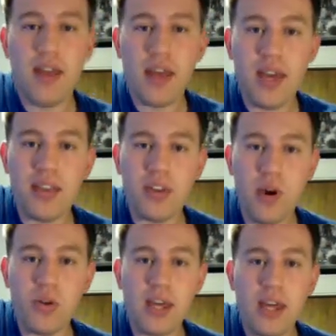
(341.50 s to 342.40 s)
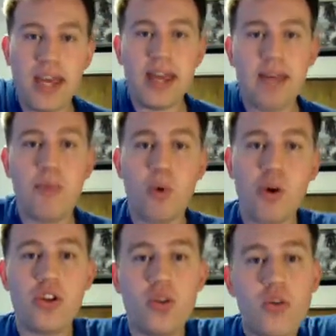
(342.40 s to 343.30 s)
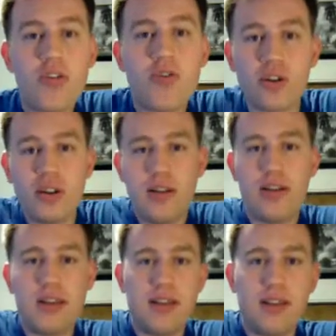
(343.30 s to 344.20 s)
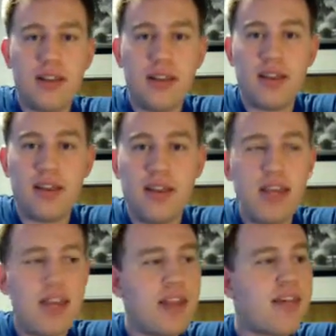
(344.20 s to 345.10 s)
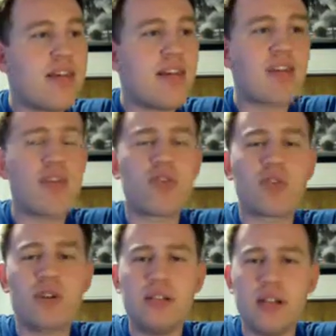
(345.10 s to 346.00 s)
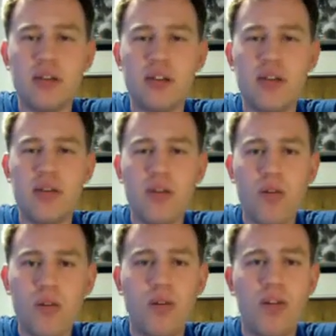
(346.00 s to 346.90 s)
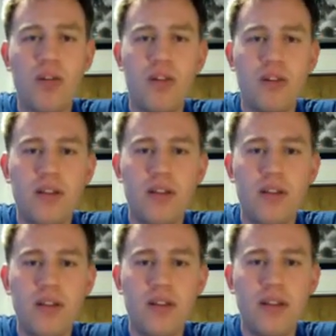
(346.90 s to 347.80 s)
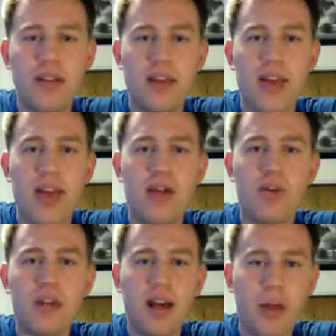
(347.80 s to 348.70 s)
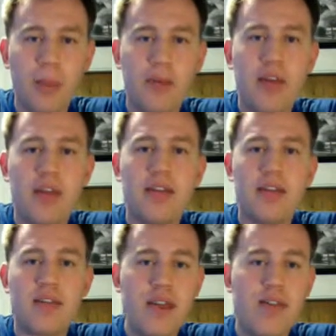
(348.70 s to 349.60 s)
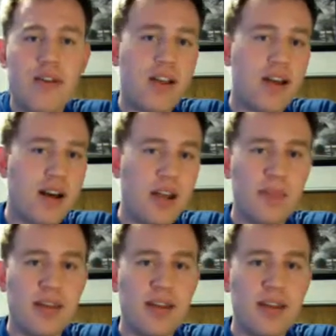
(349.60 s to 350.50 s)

It's only getting more useful. It is extraordinarily useful, and it would help to save our economy.